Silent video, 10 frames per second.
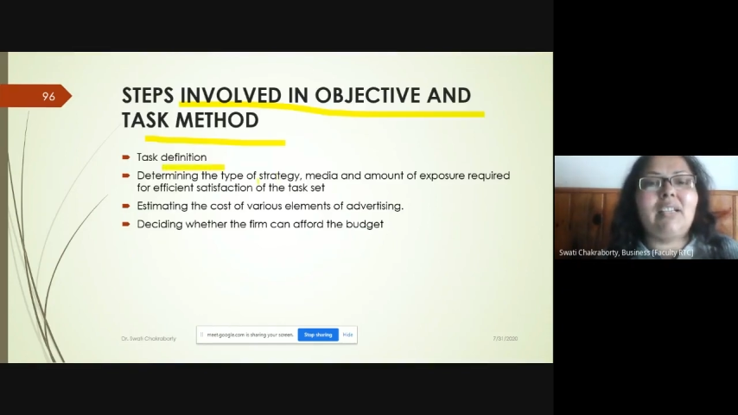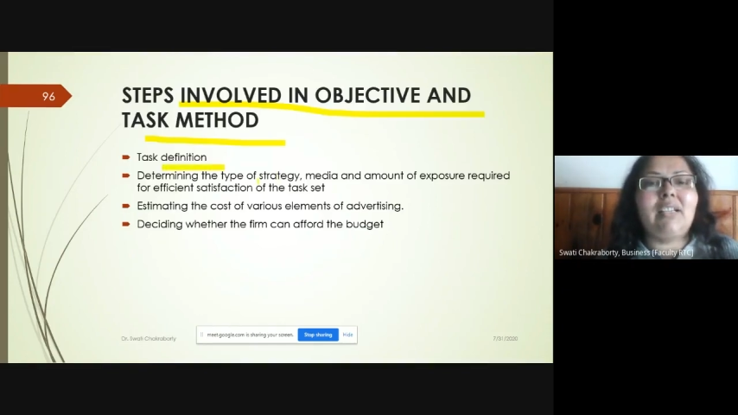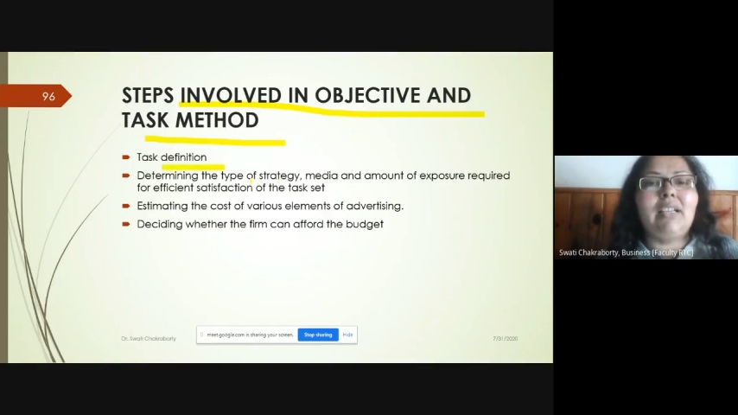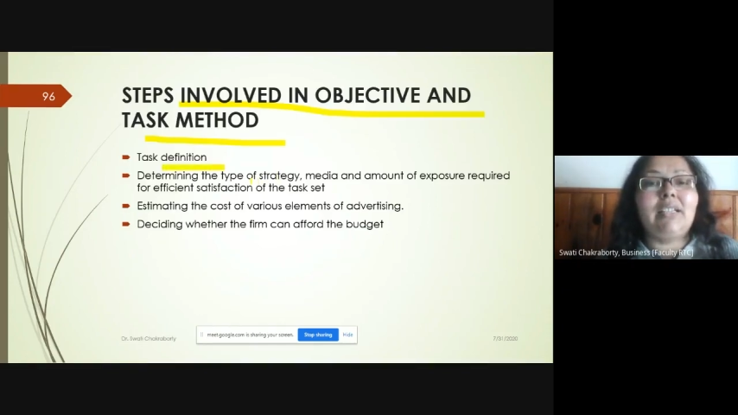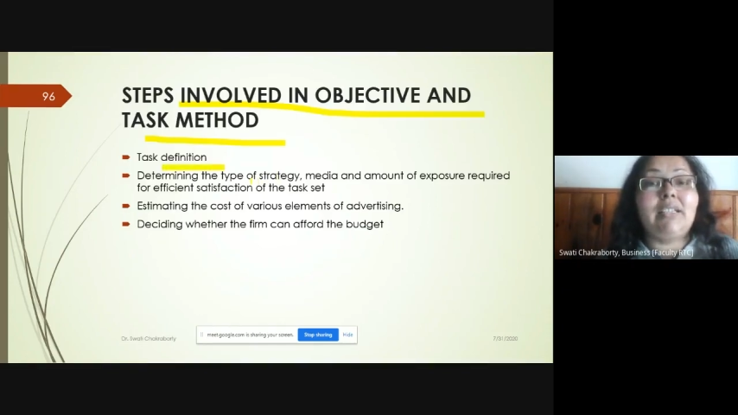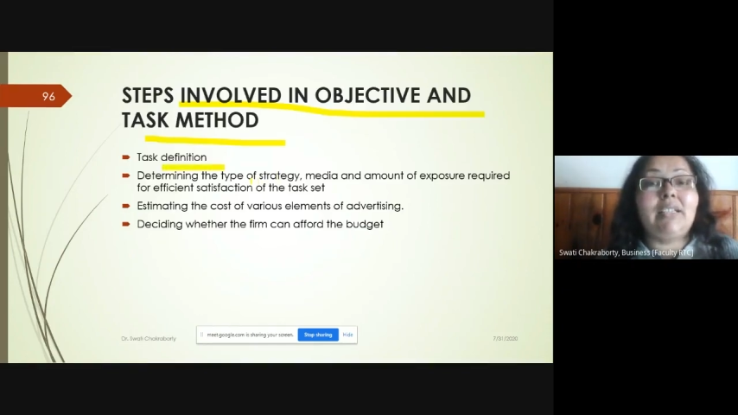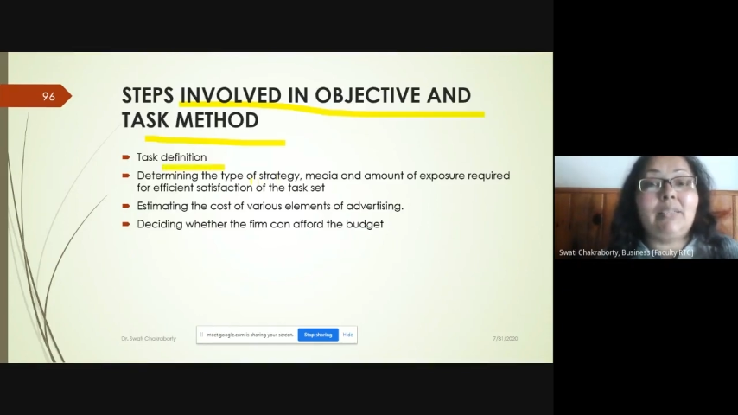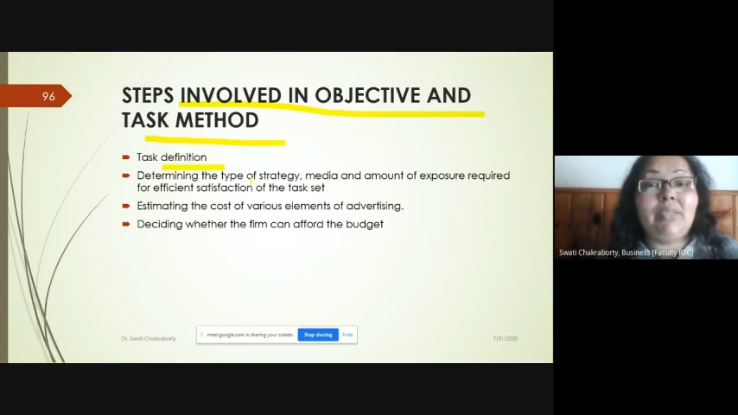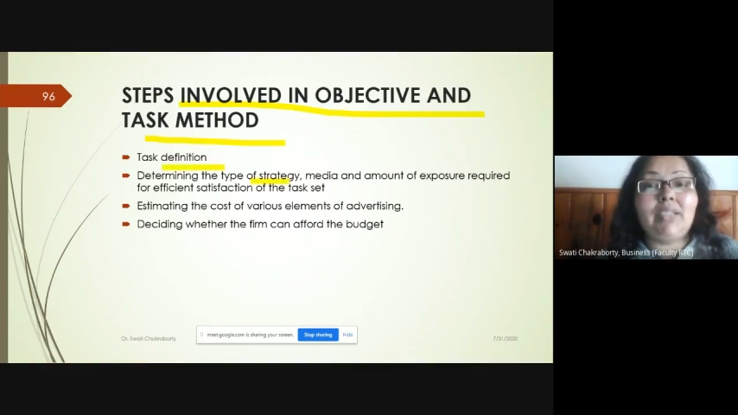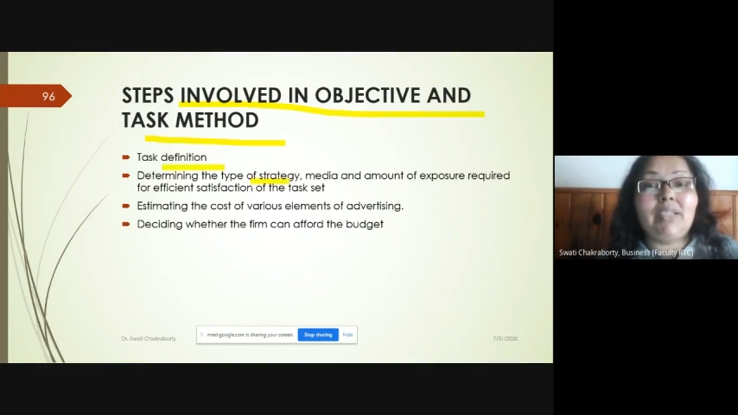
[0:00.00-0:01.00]
determine the
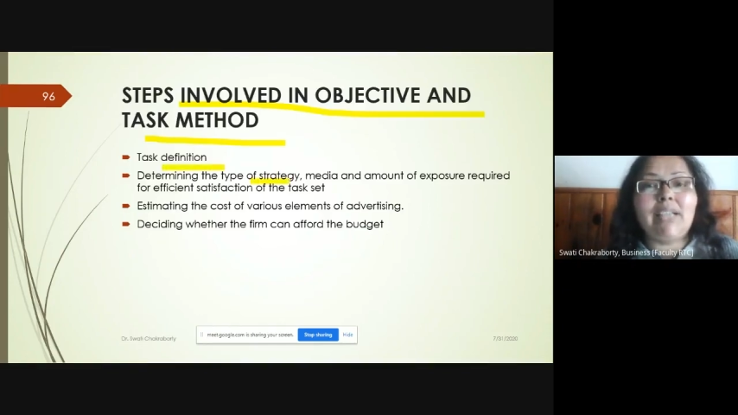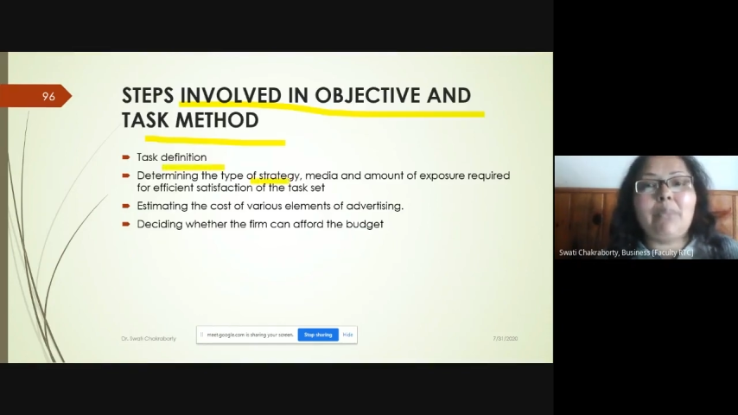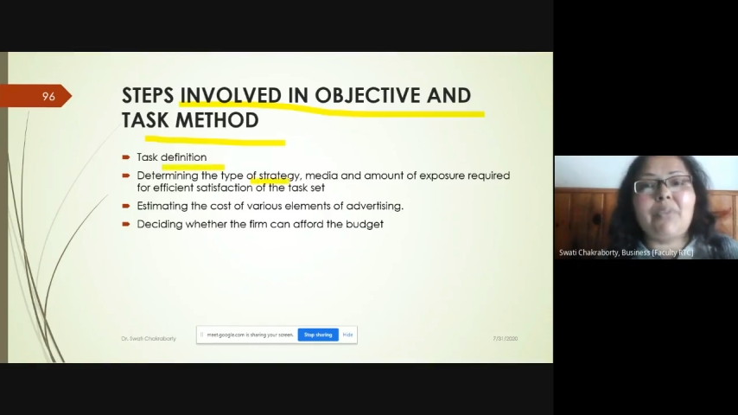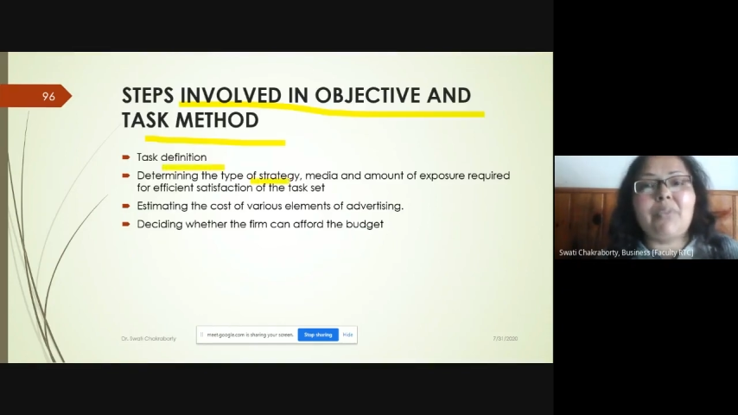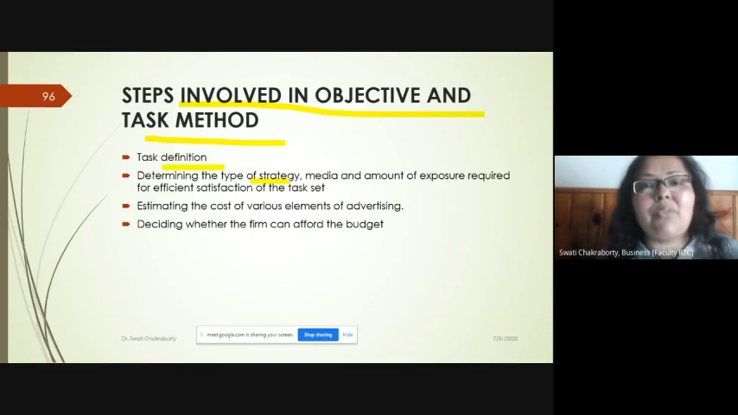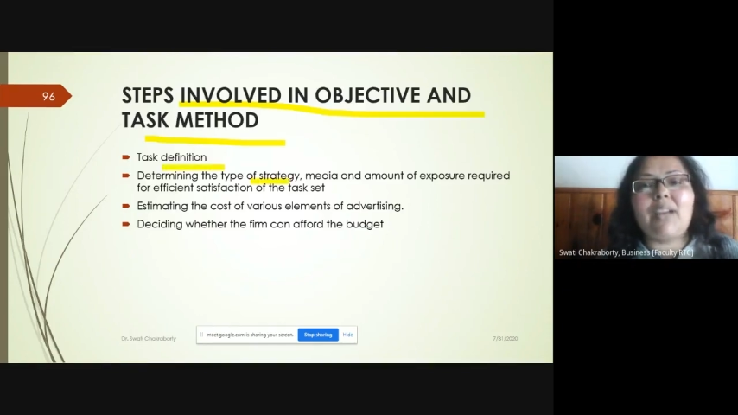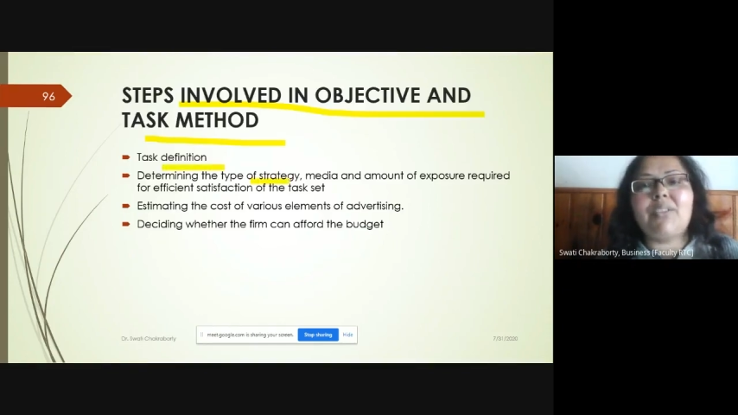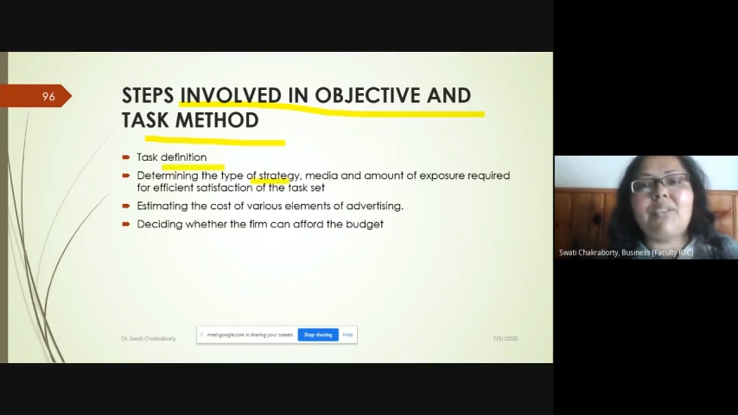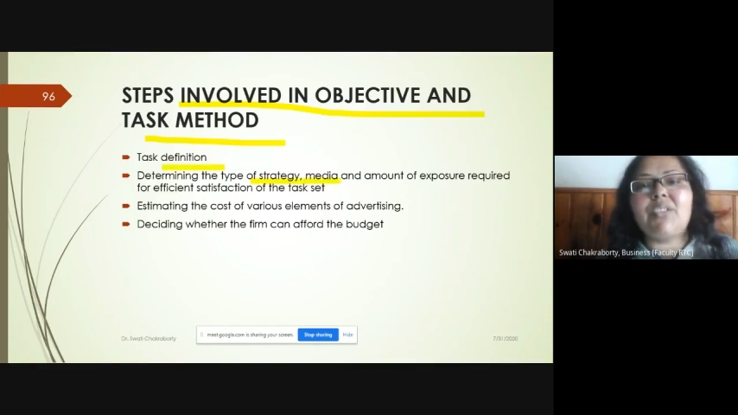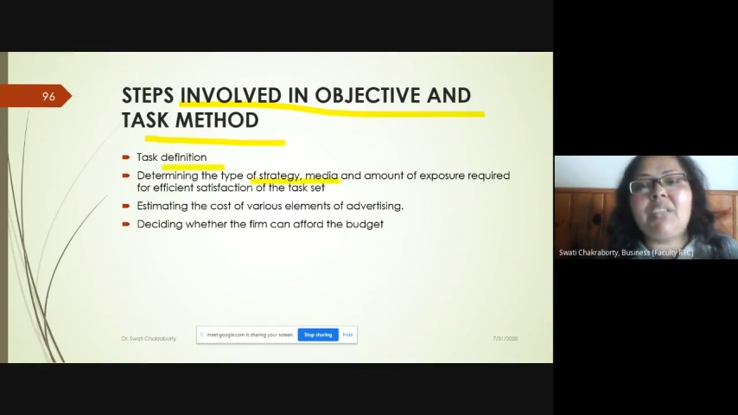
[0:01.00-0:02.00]
type of
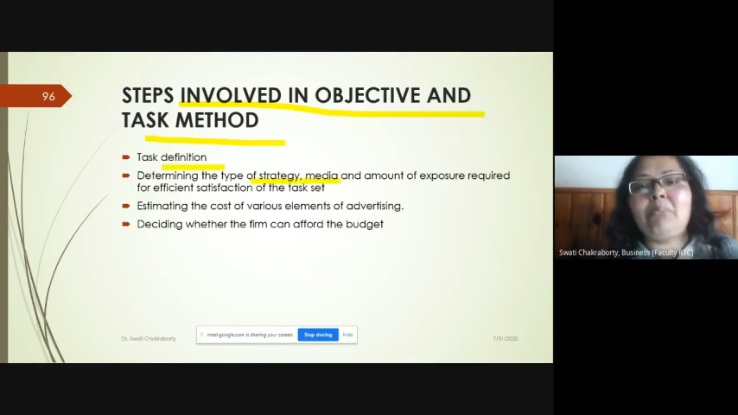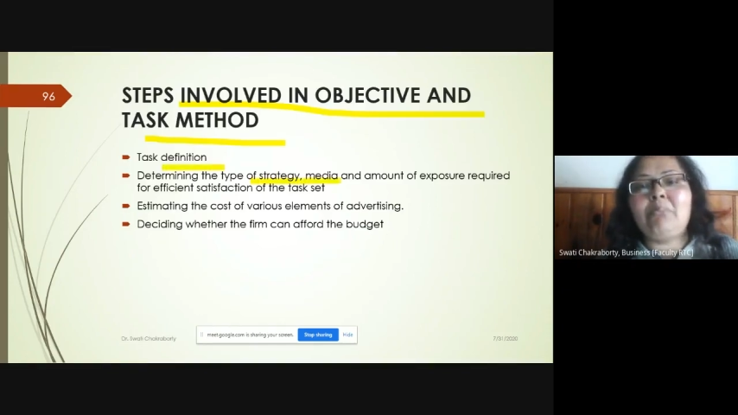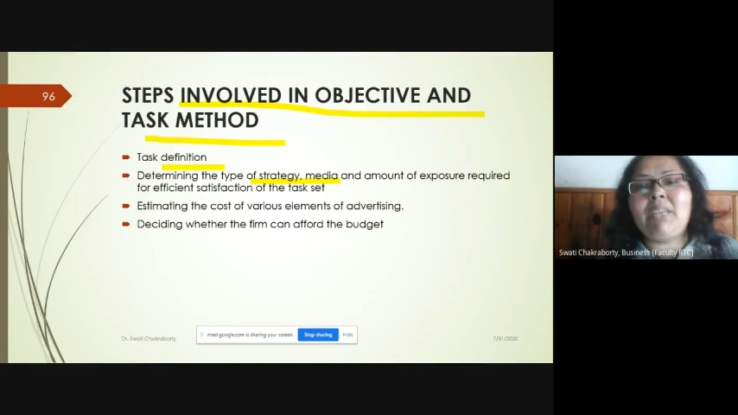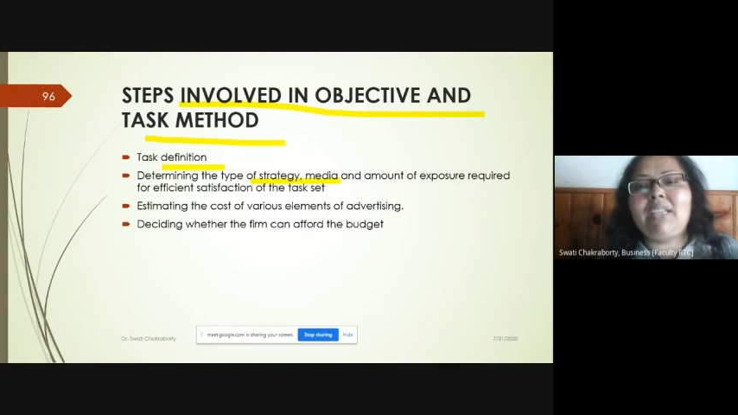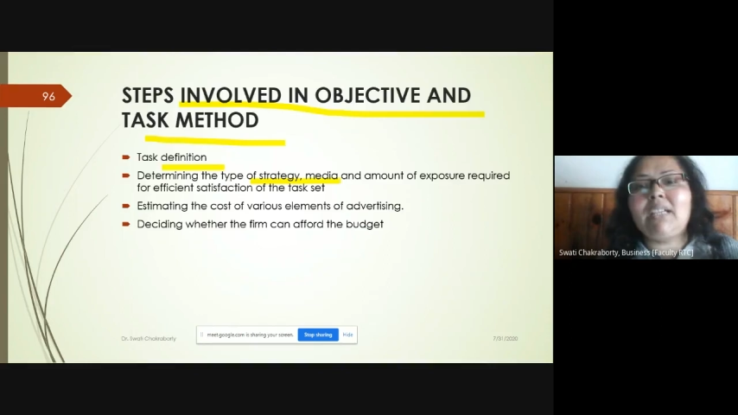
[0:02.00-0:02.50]
strategy, media,